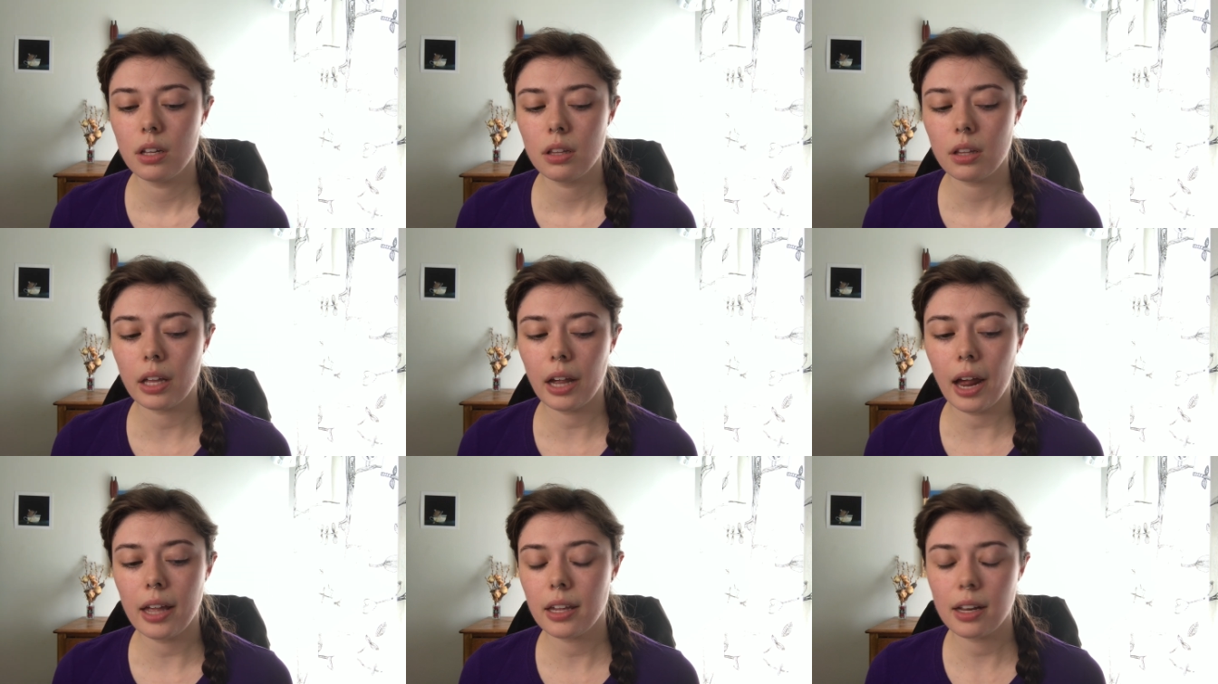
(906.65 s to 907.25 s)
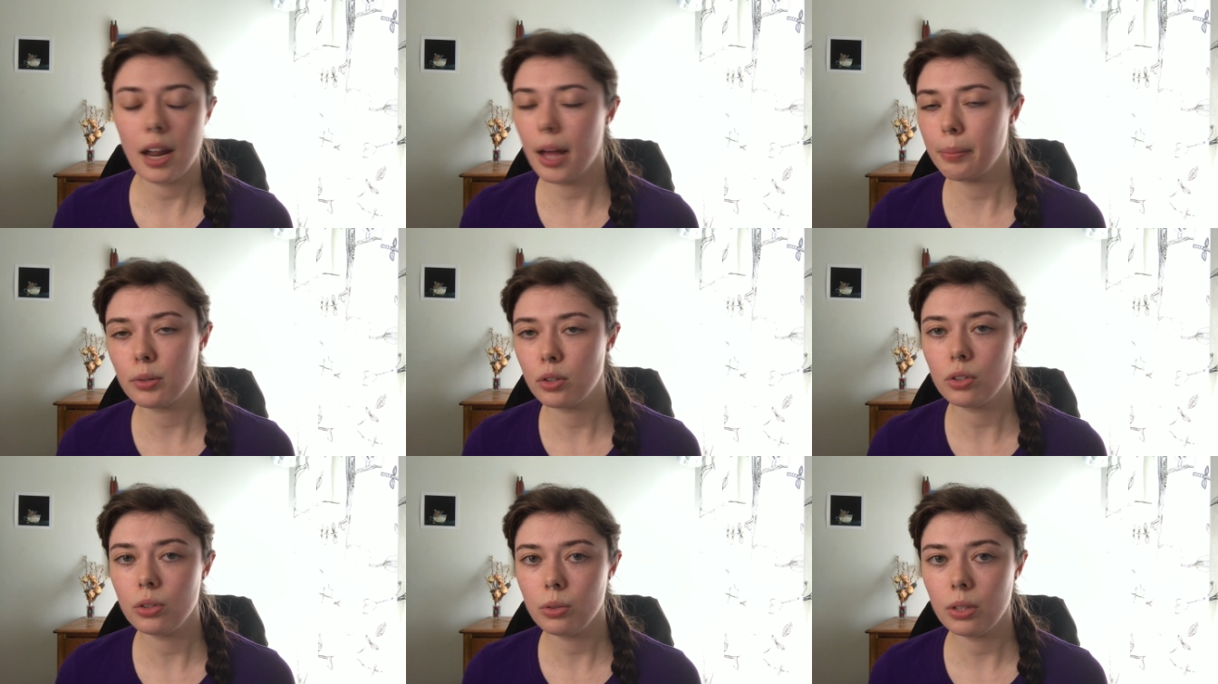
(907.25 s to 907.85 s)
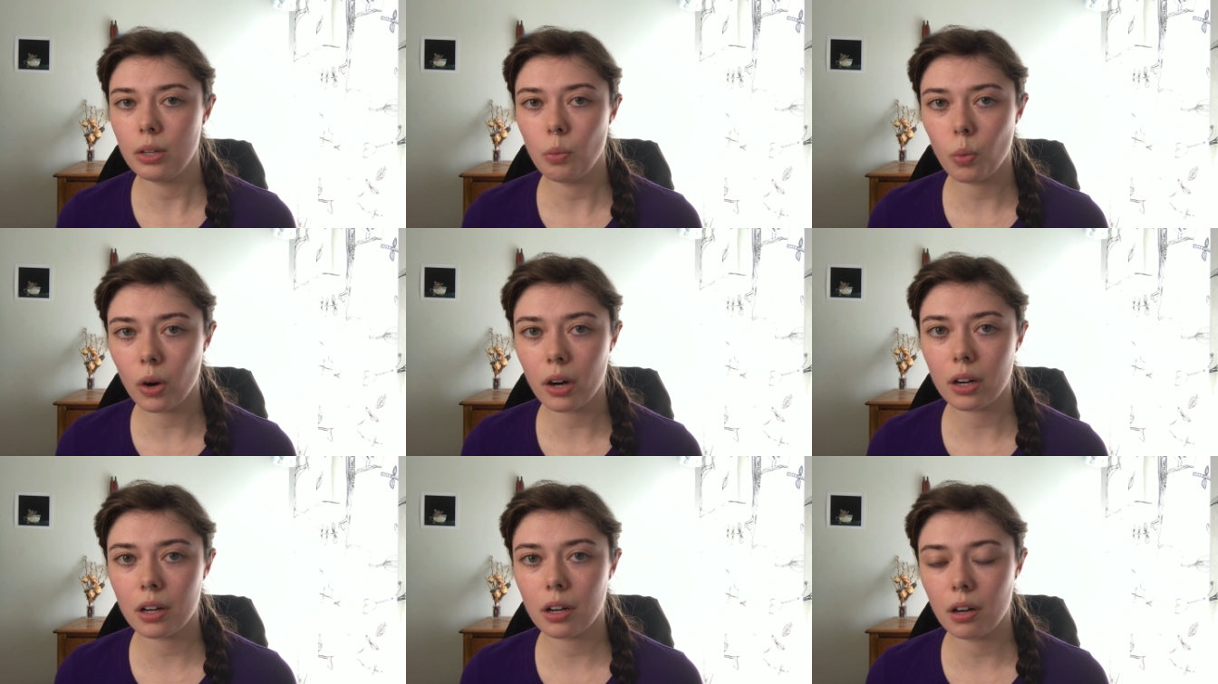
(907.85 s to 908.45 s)
like I can absolutely
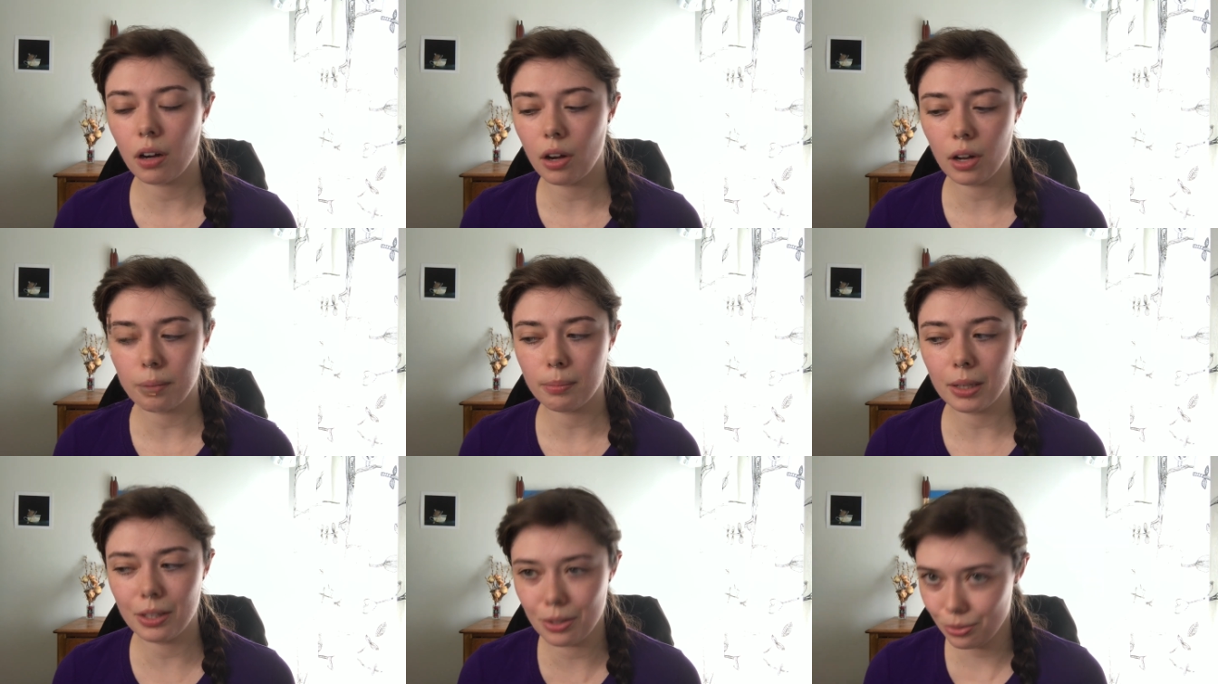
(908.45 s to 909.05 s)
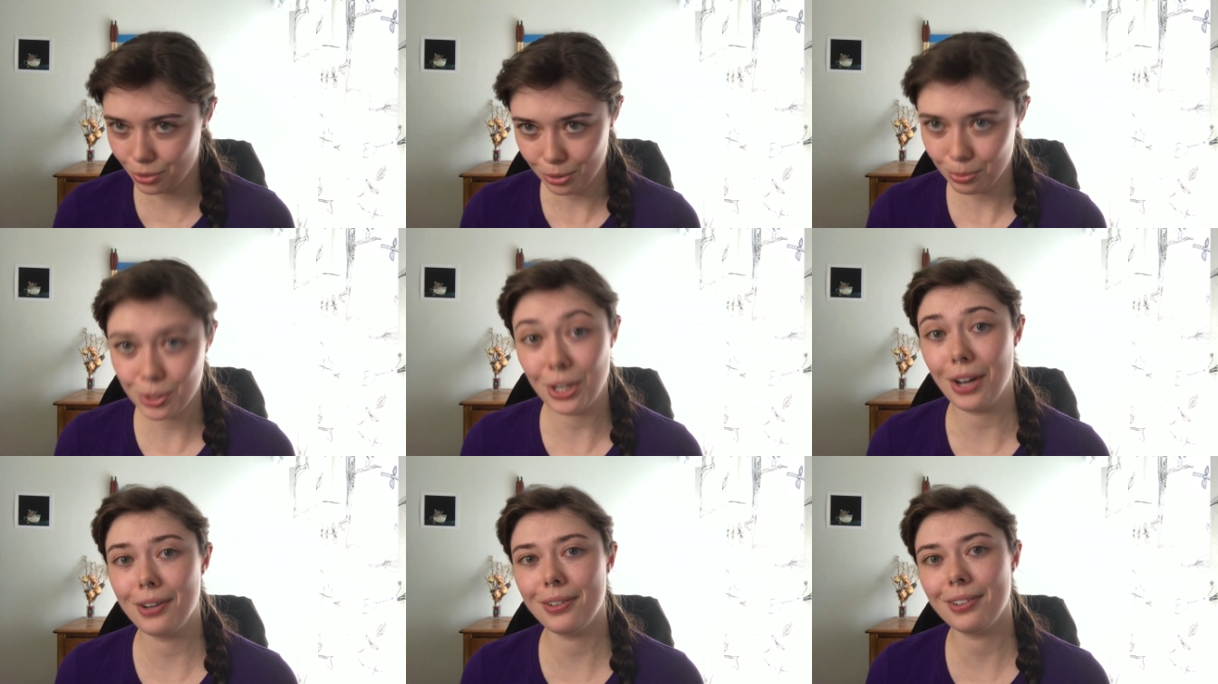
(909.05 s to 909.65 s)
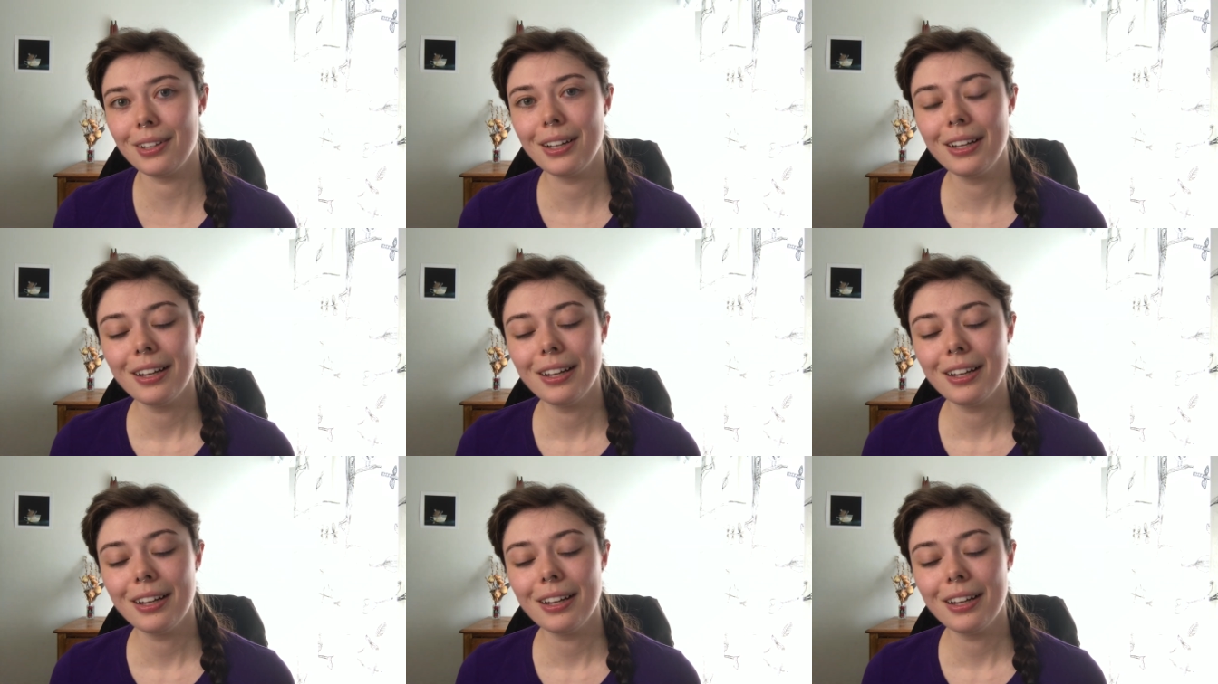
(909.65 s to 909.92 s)
work on my YouTube channel.